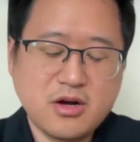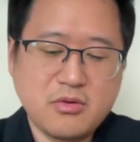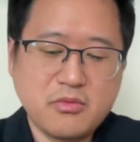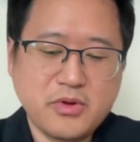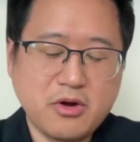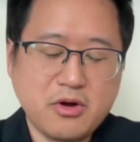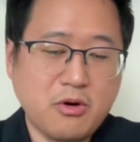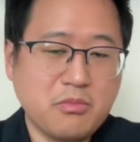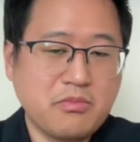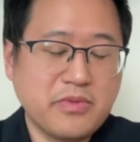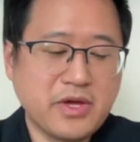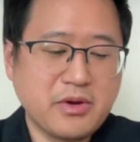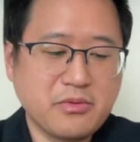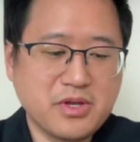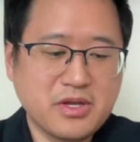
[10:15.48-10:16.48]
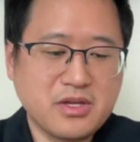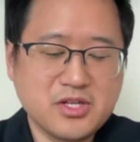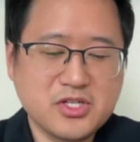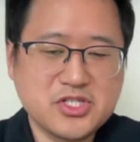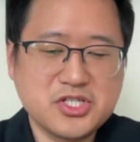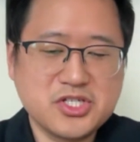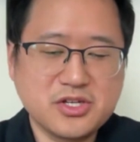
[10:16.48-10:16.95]
we hope that we can
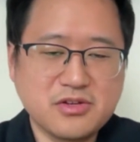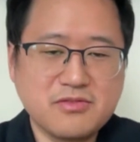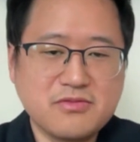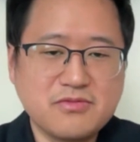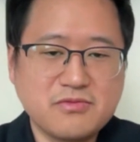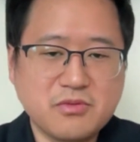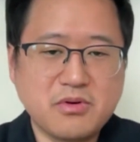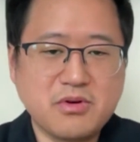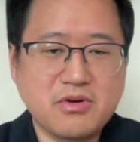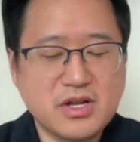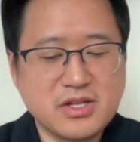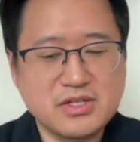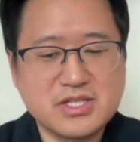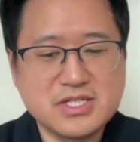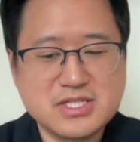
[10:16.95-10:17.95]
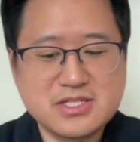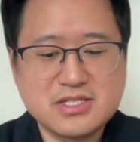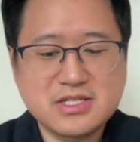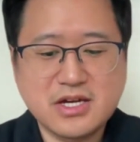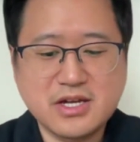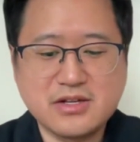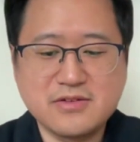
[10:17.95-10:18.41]
achieve or at least
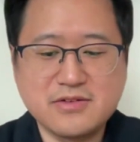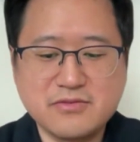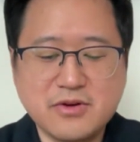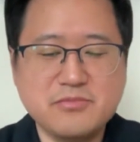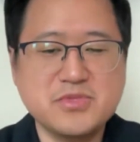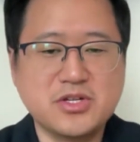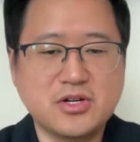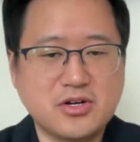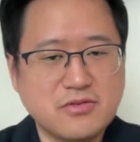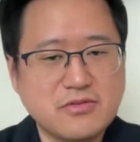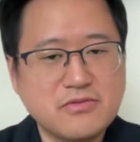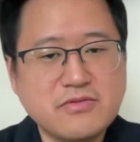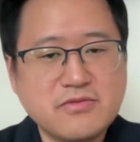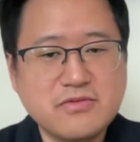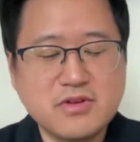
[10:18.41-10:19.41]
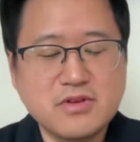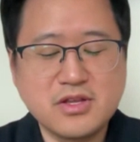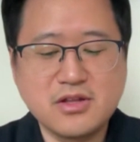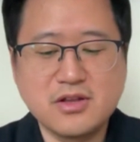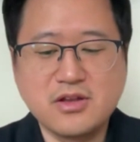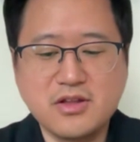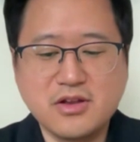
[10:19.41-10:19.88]
kind of observe
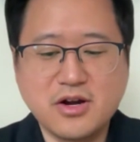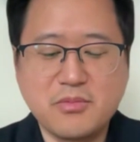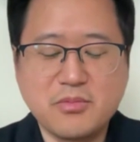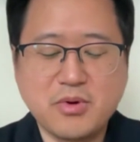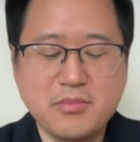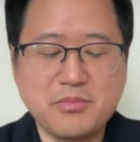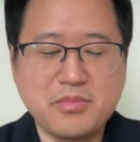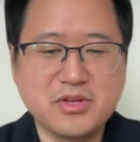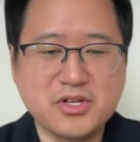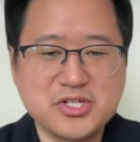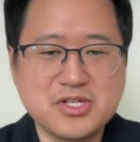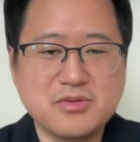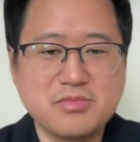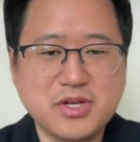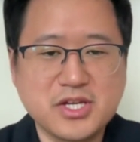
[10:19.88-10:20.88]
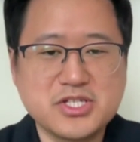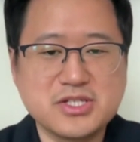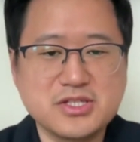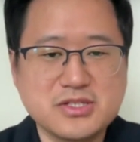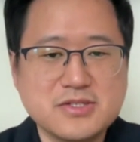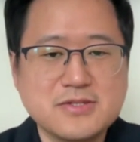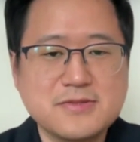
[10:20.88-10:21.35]
in our population of patients.